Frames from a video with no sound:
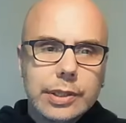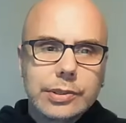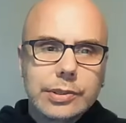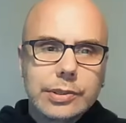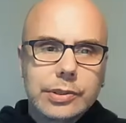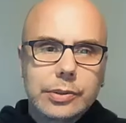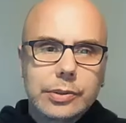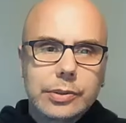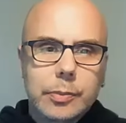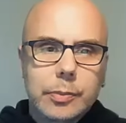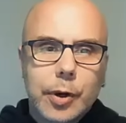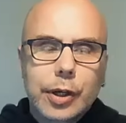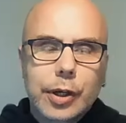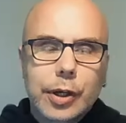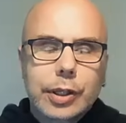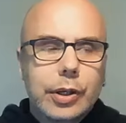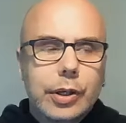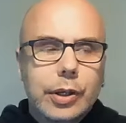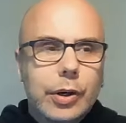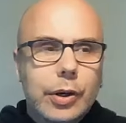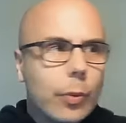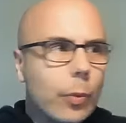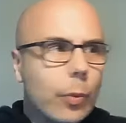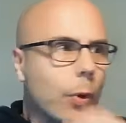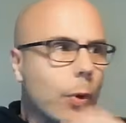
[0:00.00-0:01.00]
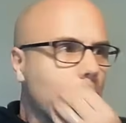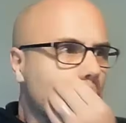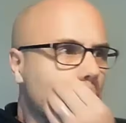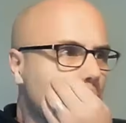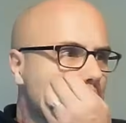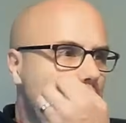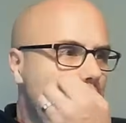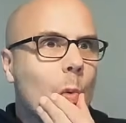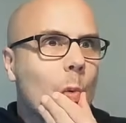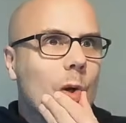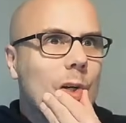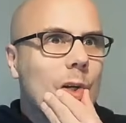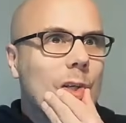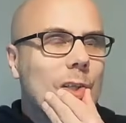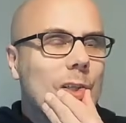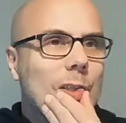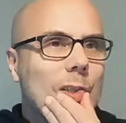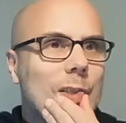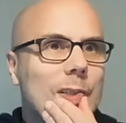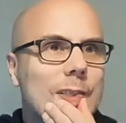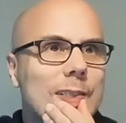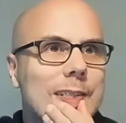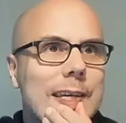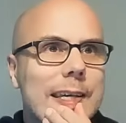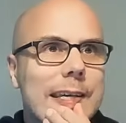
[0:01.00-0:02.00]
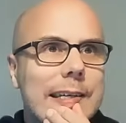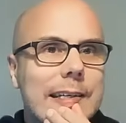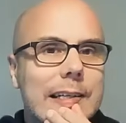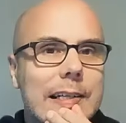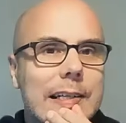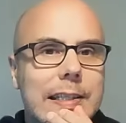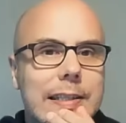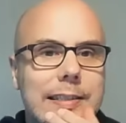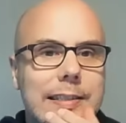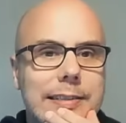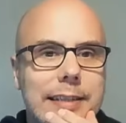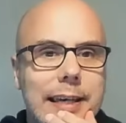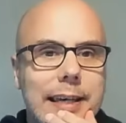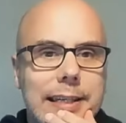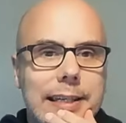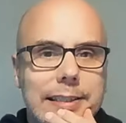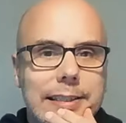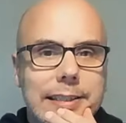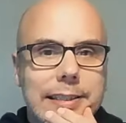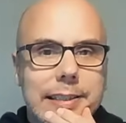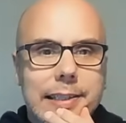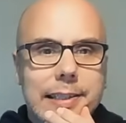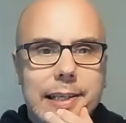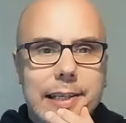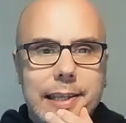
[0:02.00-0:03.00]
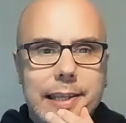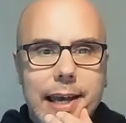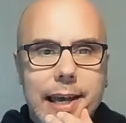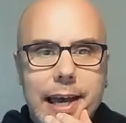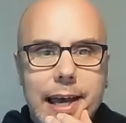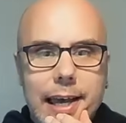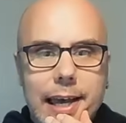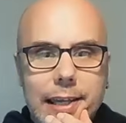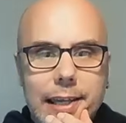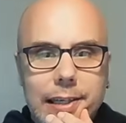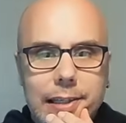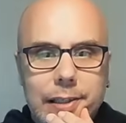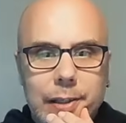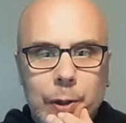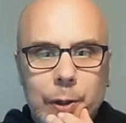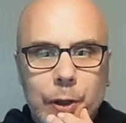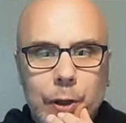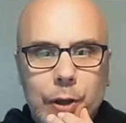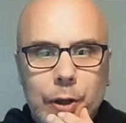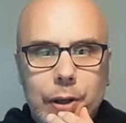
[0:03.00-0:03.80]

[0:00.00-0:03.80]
Liz, as a marketer, what's your take on this idea that